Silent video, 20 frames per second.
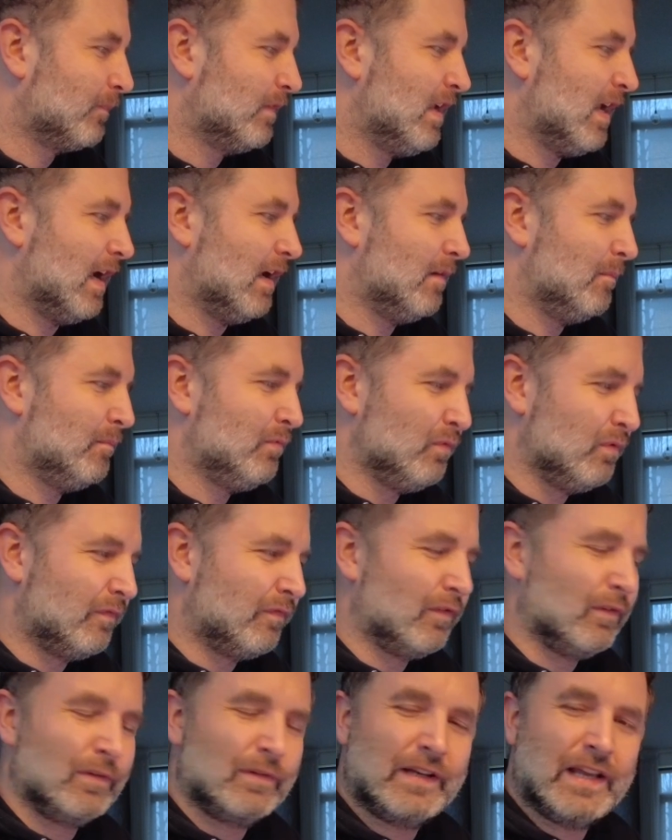yeah,
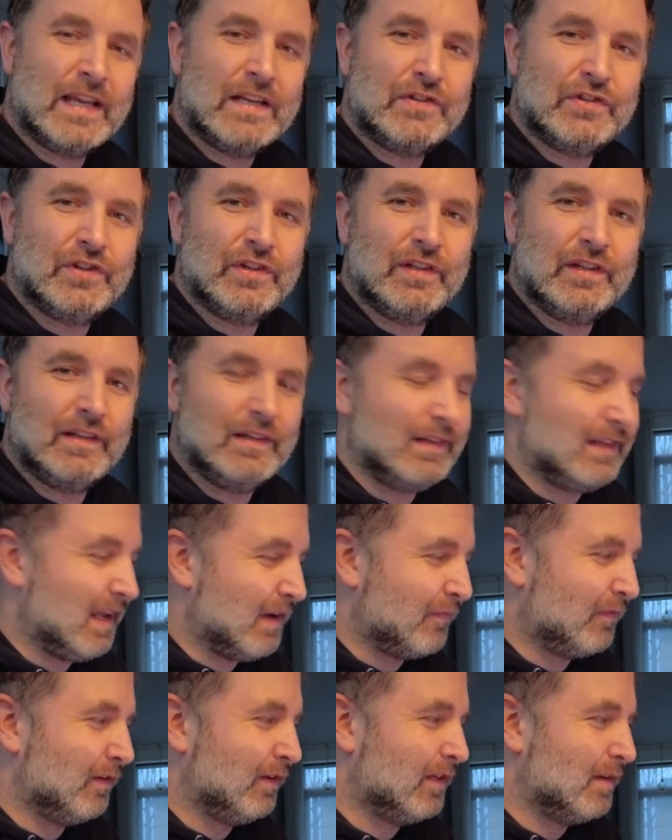beautiful location,
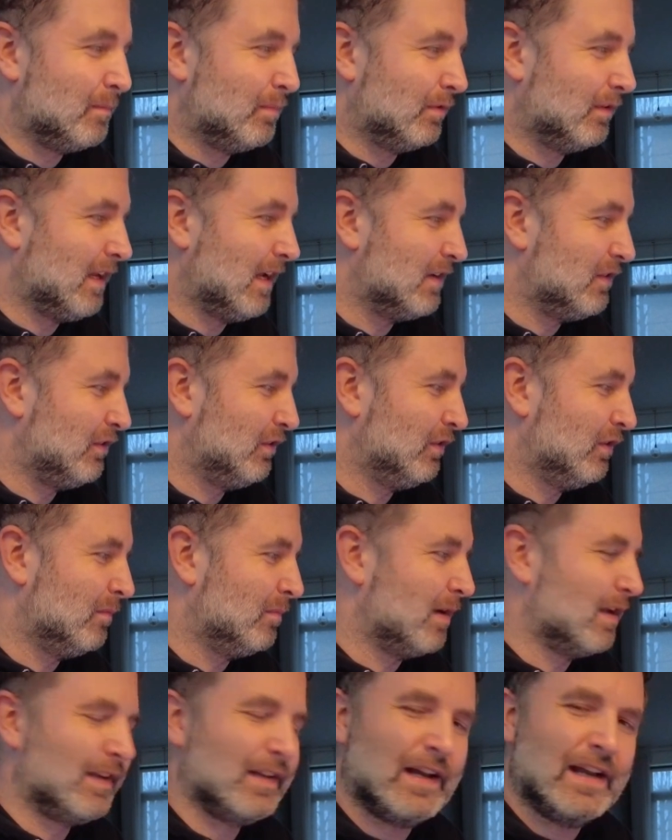definitely potential,
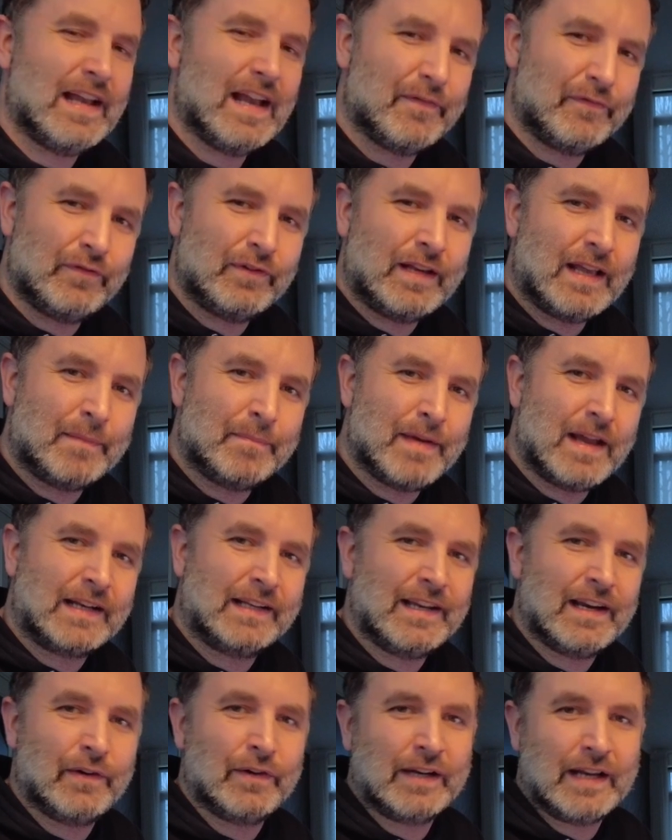but I have to get back
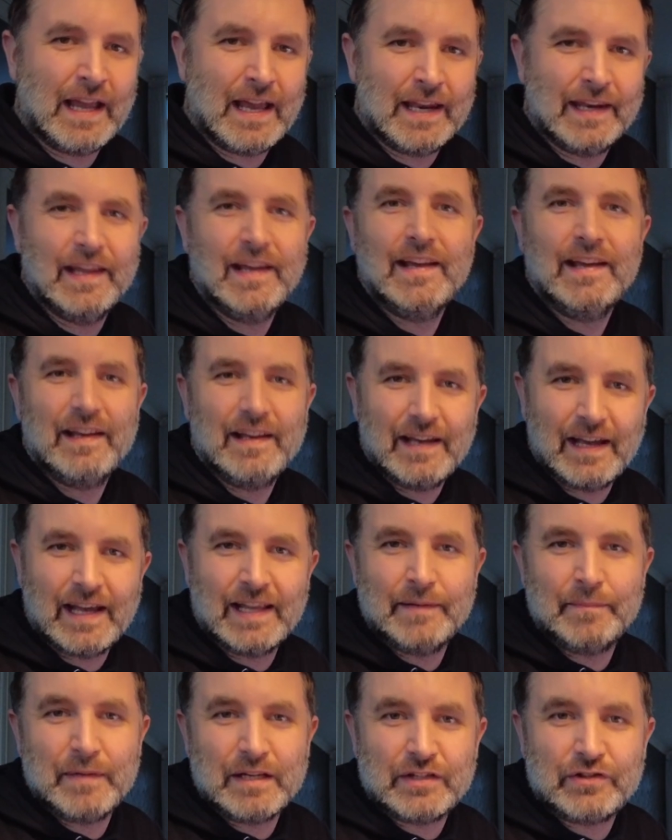there again
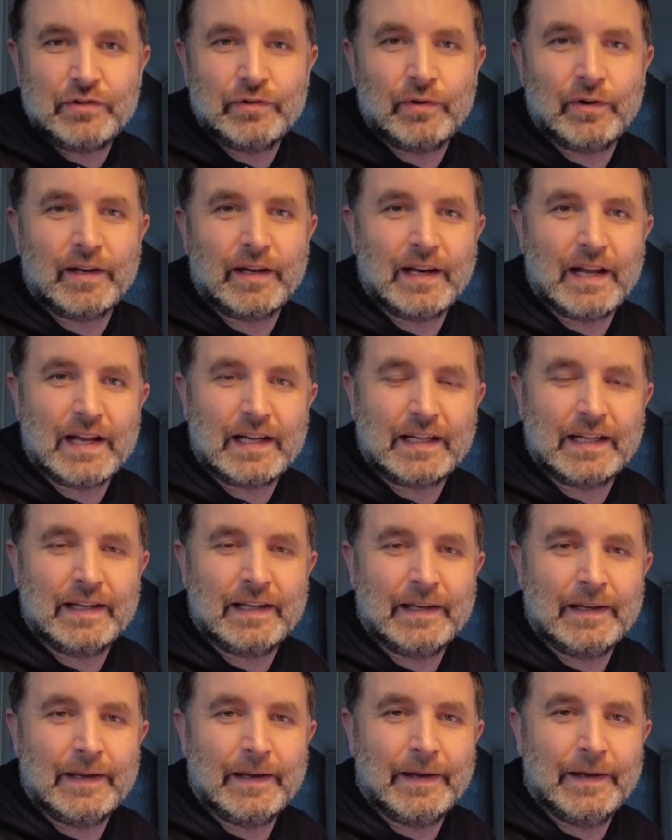and make sure that I
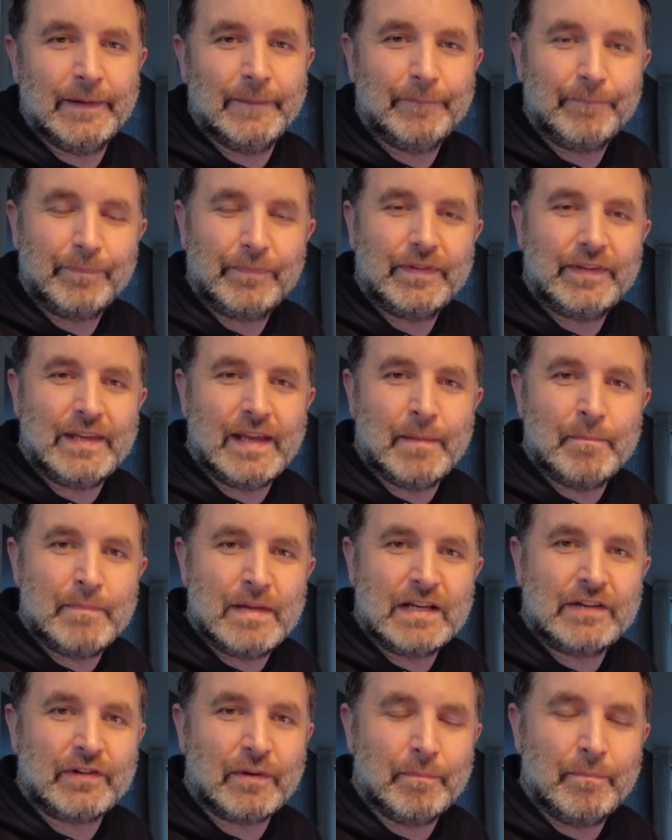can
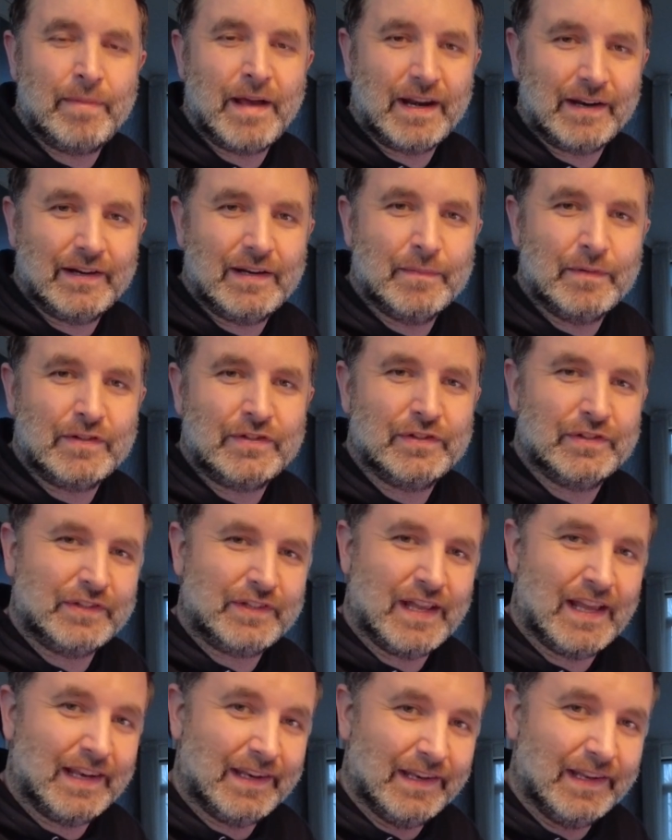make some better images
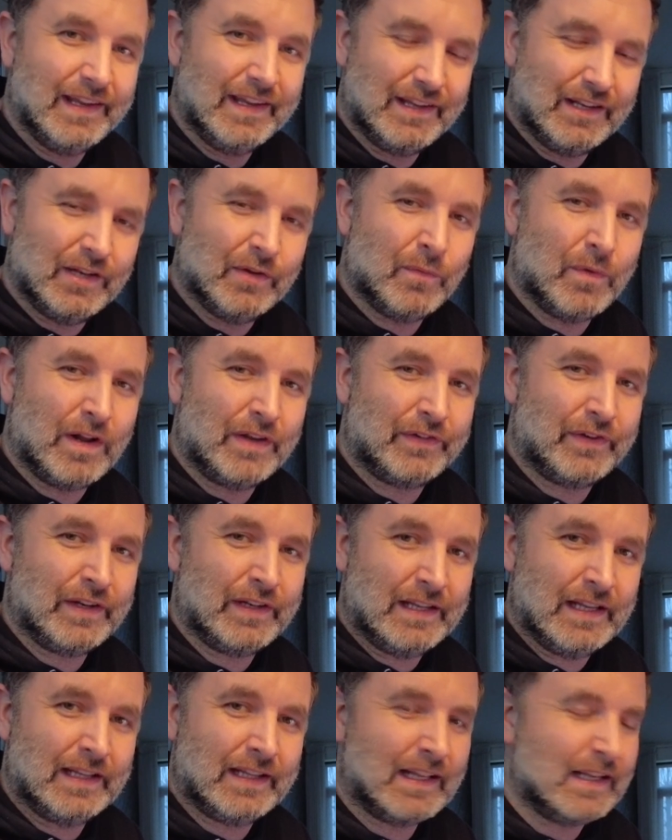than the ones I
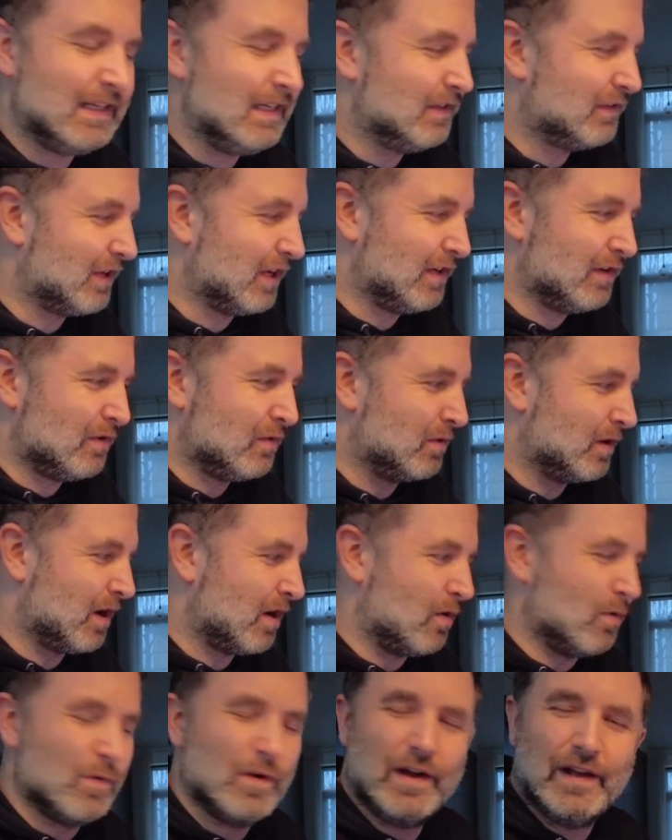did. At least I know
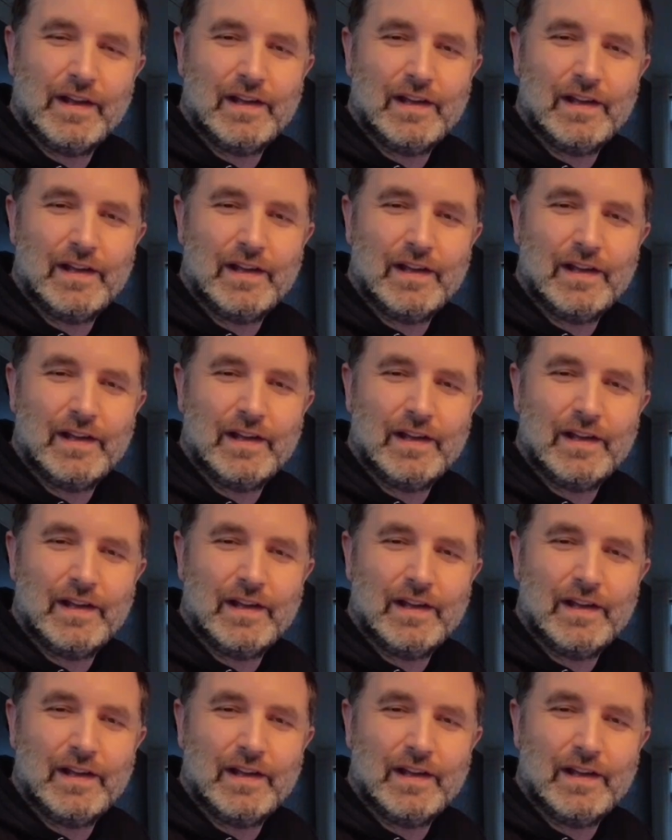now